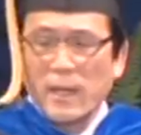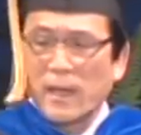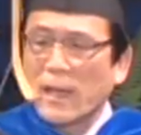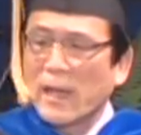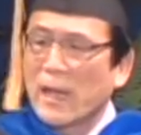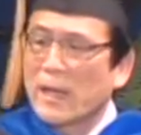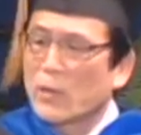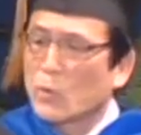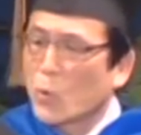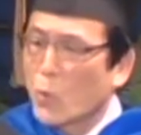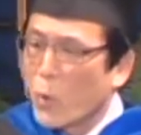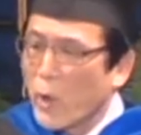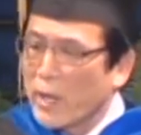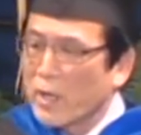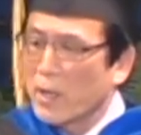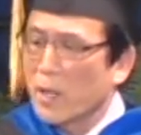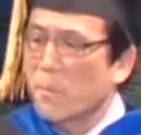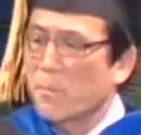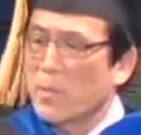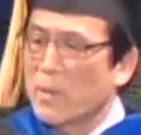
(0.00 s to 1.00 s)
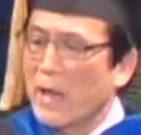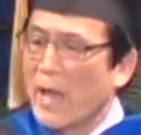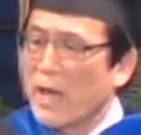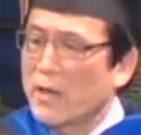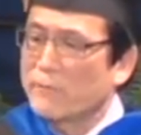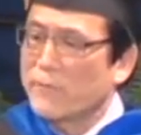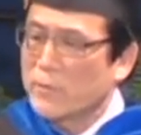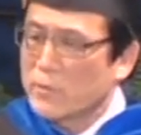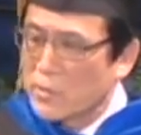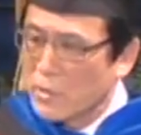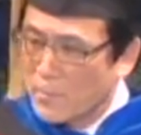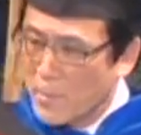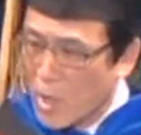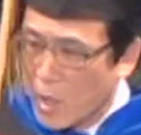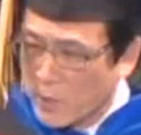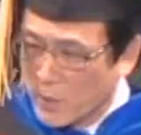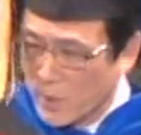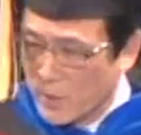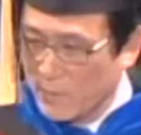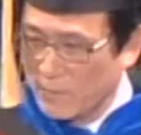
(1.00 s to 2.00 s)
and quickly plan for
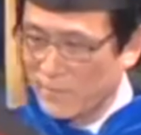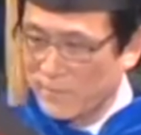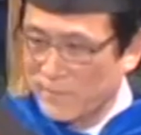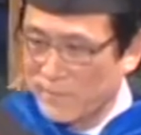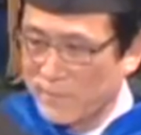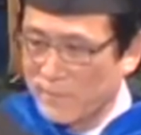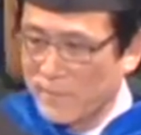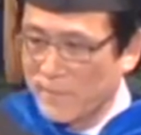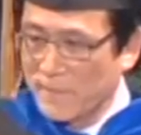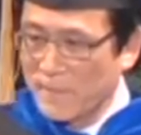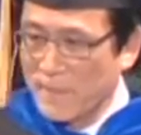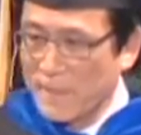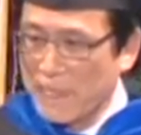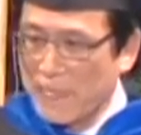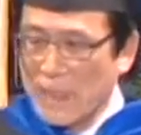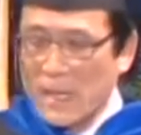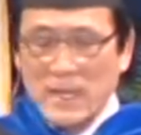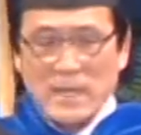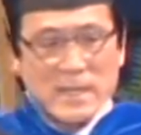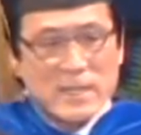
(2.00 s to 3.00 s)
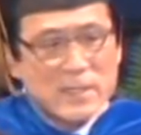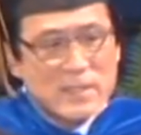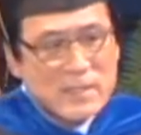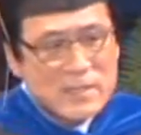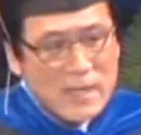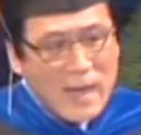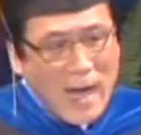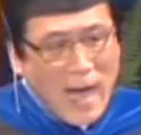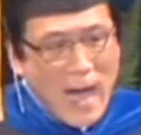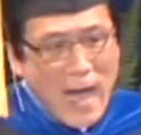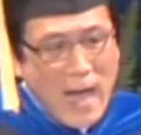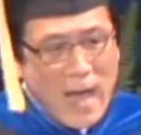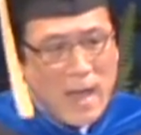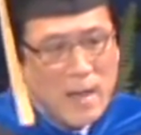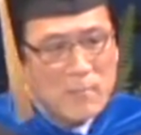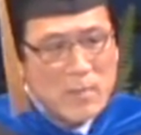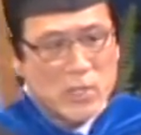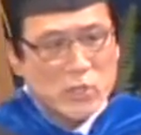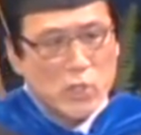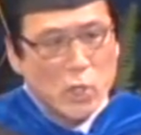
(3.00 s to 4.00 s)
tomorrow.
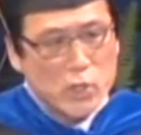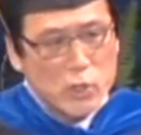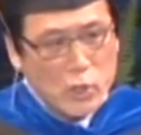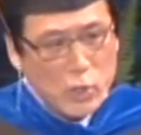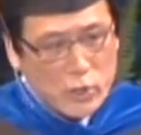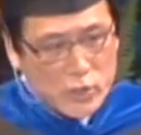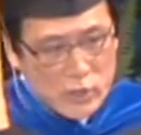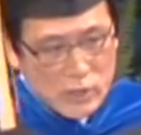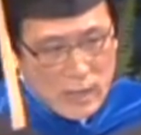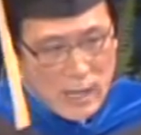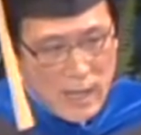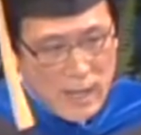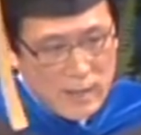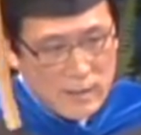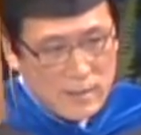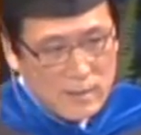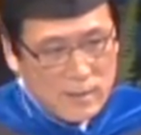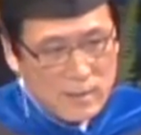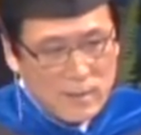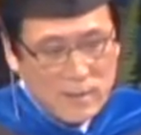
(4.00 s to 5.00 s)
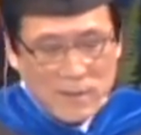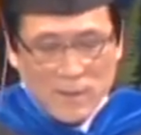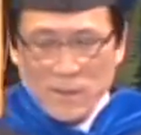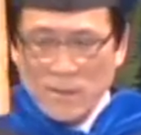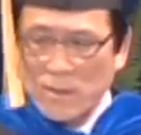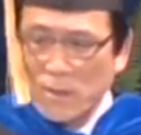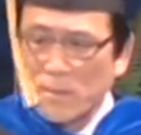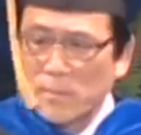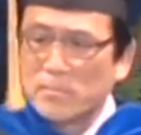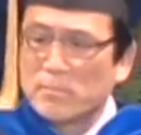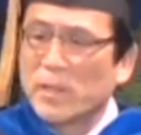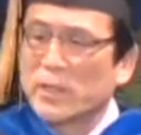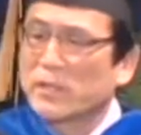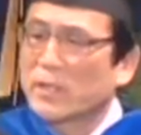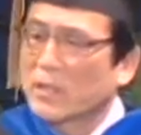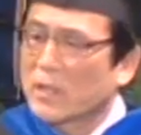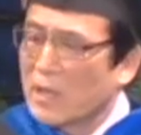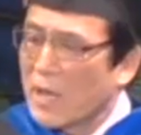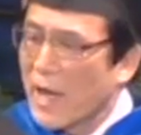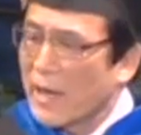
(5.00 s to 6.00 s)
Time is on your side, but the
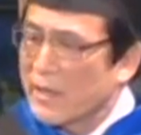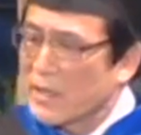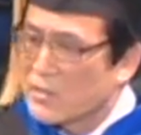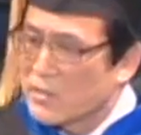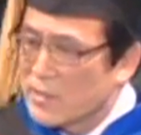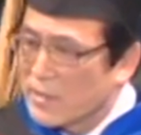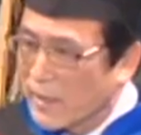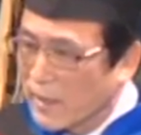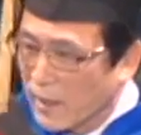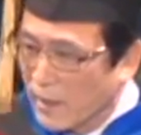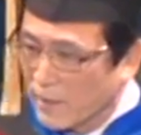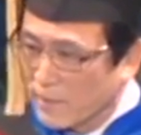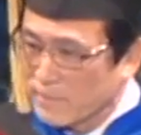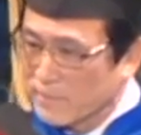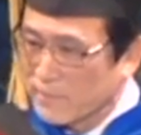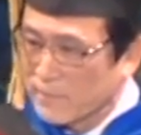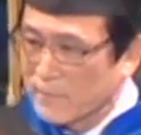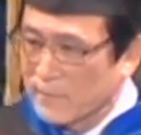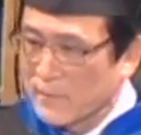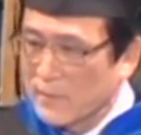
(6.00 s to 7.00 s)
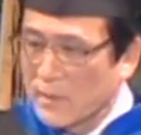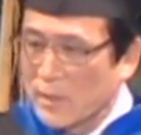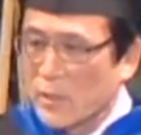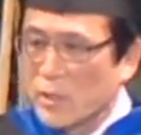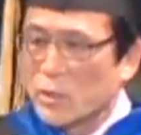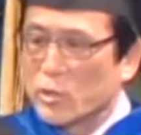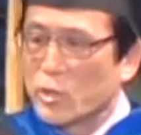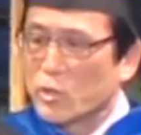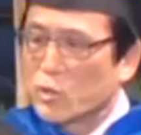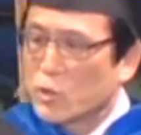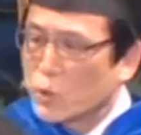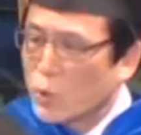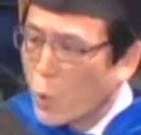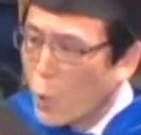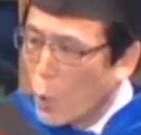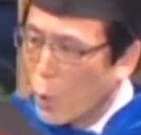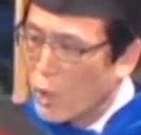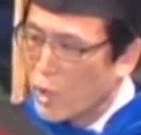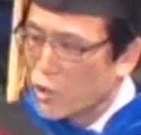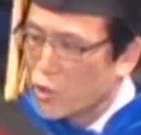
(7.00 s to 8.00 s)
clock is ticking. The
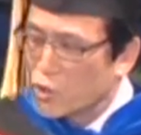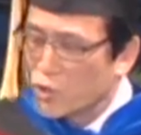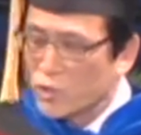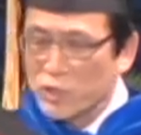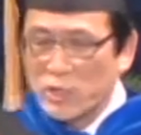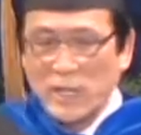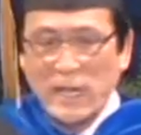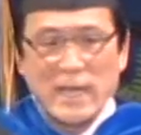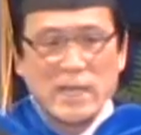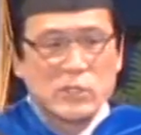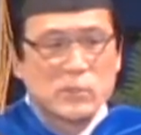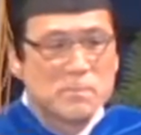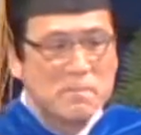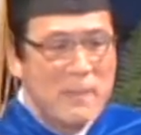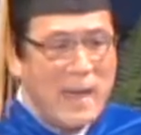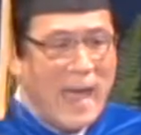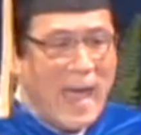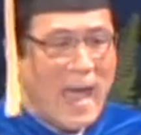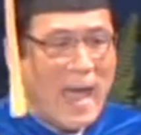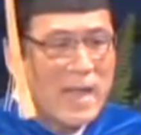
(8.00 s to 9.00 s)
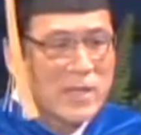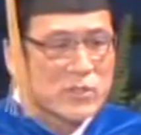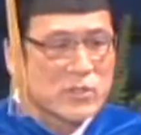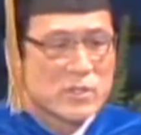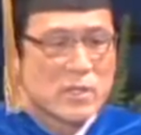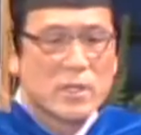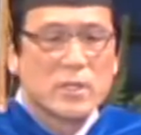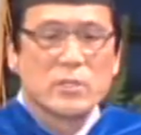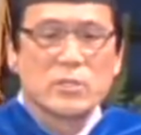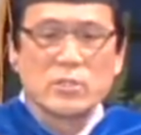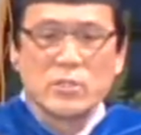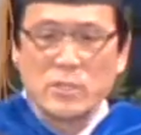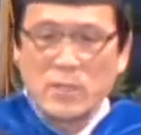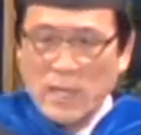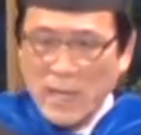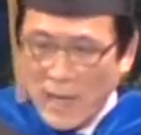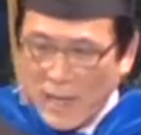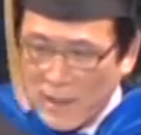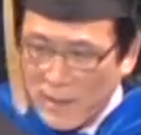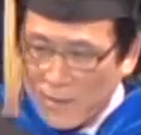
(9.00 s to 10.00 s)
torch is passed
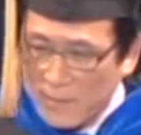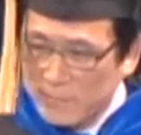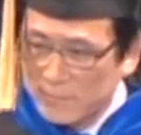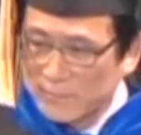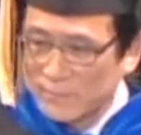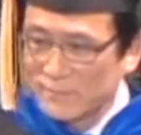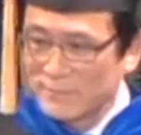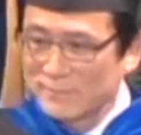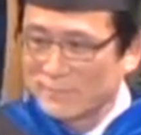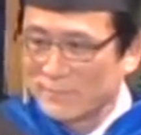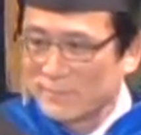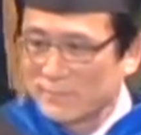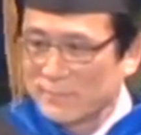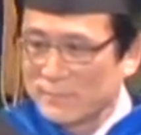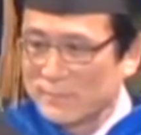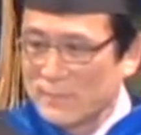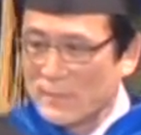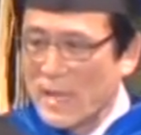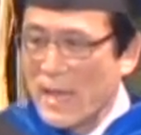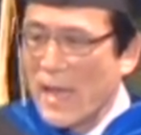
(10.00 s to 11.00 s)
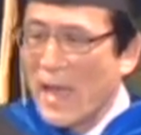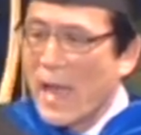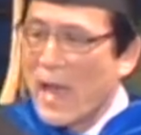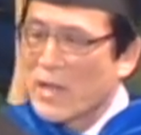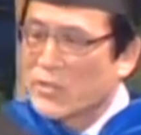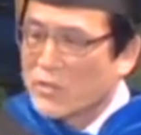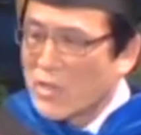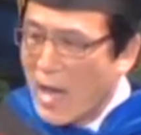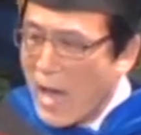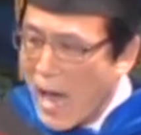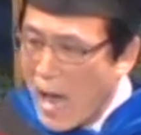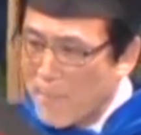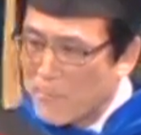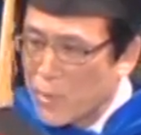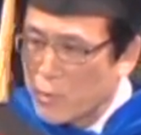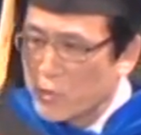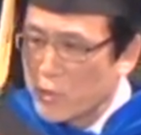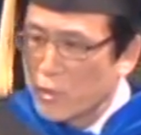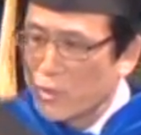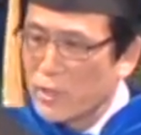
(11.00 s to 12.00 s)
today. As
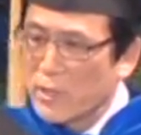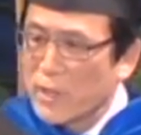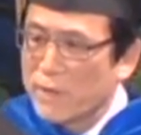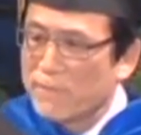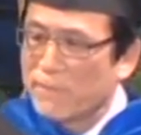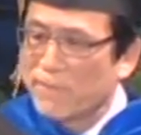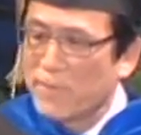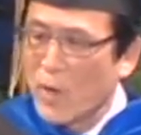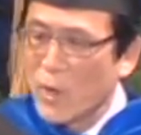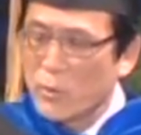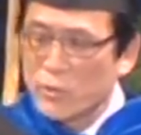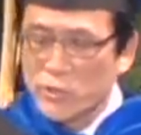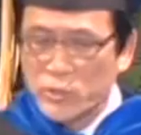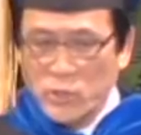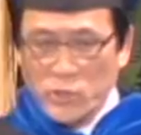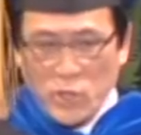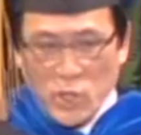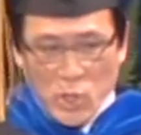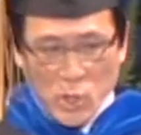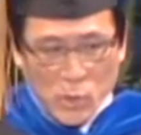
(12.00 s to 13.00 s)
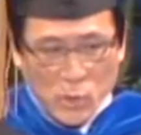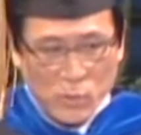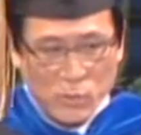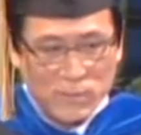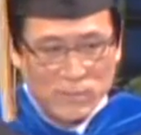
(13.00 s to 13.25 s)
opportunity flows to you,